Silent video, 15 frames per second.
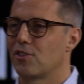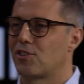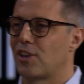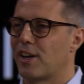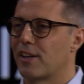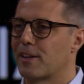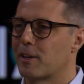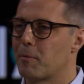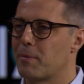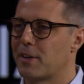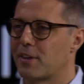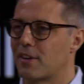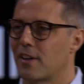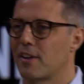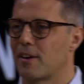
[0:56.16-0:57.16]
share a little
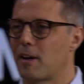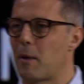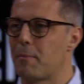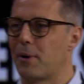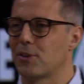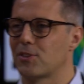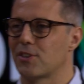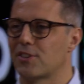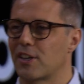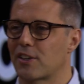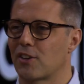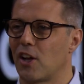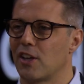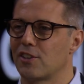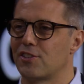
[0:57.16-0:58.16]
bit about your
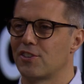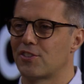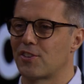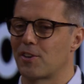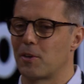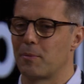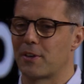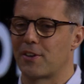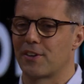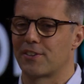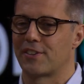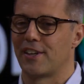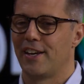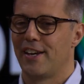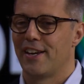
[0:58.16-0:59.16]
technology story,
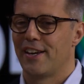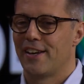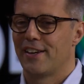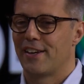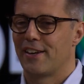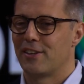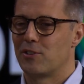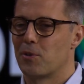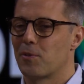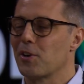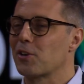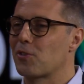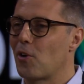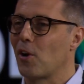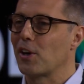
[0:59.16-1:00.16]
because you
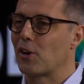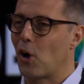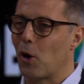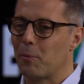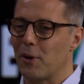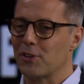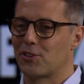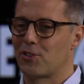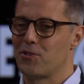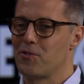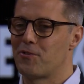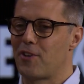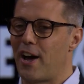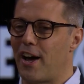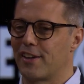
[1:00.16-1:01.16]
were growing almost
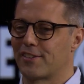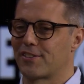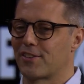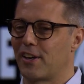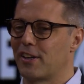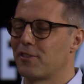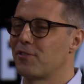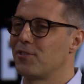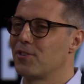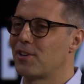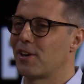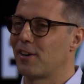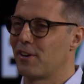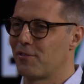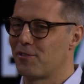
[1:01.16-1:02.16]
too fast, right? A
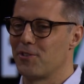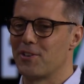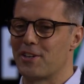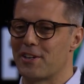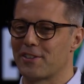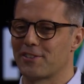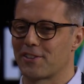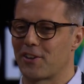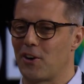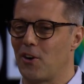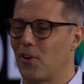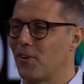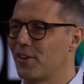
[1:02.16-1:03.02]
few years ago,